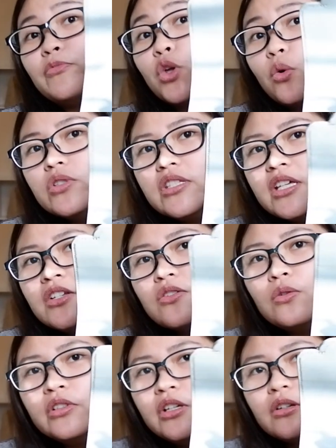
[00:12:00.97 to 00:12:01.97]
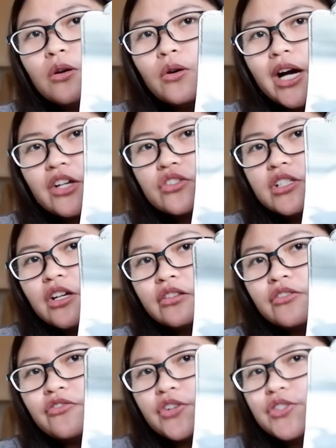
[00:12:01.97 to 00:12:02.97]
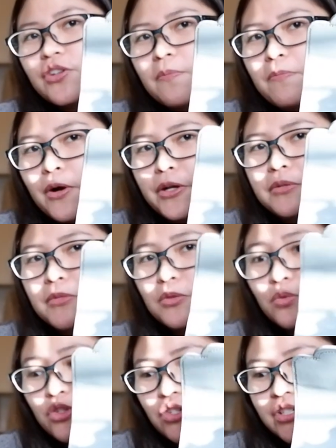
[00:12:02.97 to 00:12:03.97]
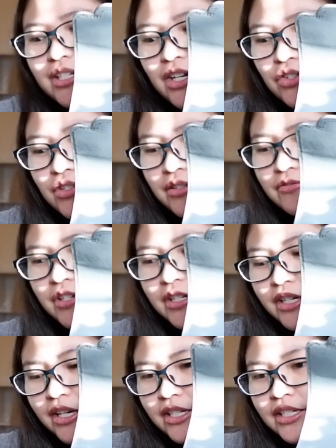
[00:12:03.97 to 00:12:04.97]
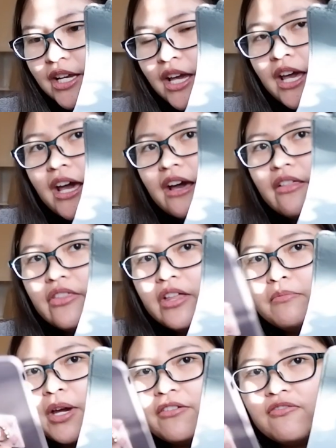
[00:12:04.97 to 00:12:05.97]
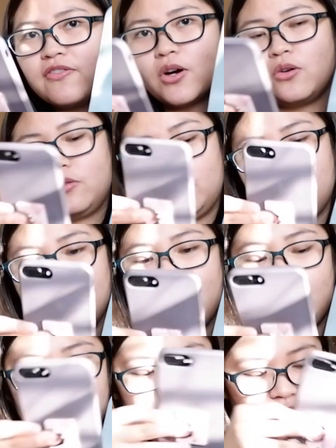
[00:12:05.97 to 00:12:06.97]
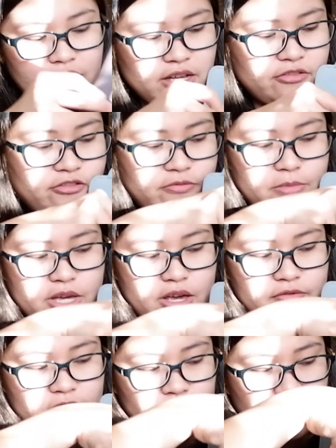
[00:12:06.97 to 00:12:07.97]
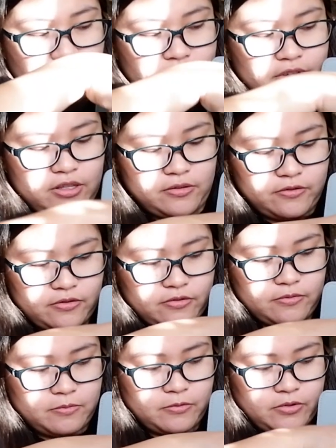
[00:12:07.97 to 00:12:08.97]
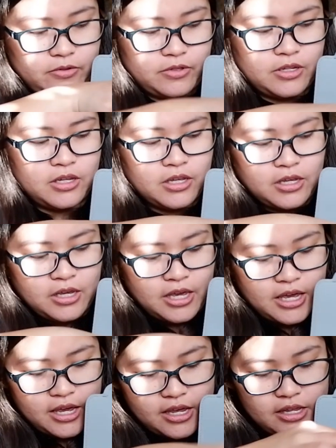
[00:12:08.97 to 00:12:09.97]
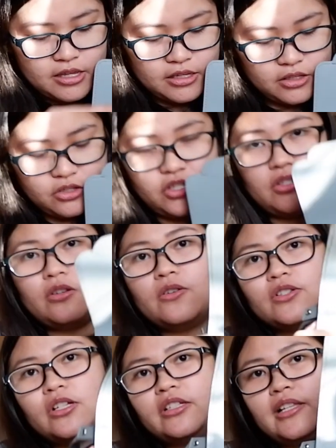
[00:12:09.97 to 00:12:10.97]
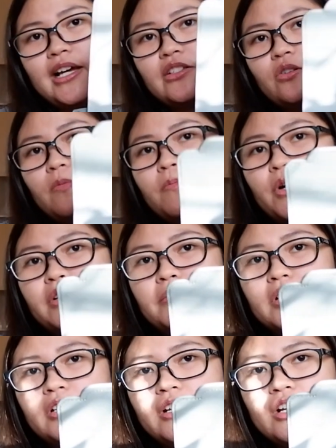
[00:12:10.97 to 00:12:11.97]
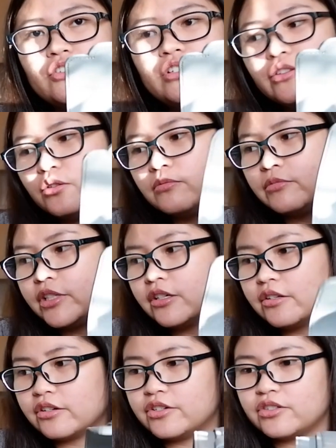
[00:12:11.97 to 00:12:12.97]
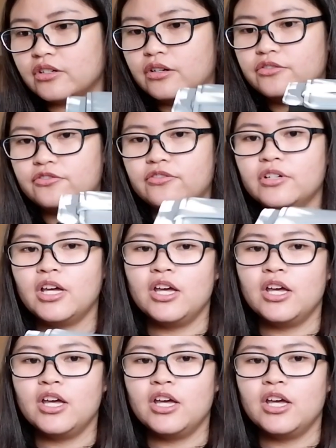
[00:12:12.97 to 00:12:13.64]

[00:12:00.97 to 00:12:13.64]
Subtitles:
those things only go actually on the first compartment, which is actually very nice. And then my phone, I still have my iPhone 7, and it just goes on the last compartment. I actually don't bring other stuff.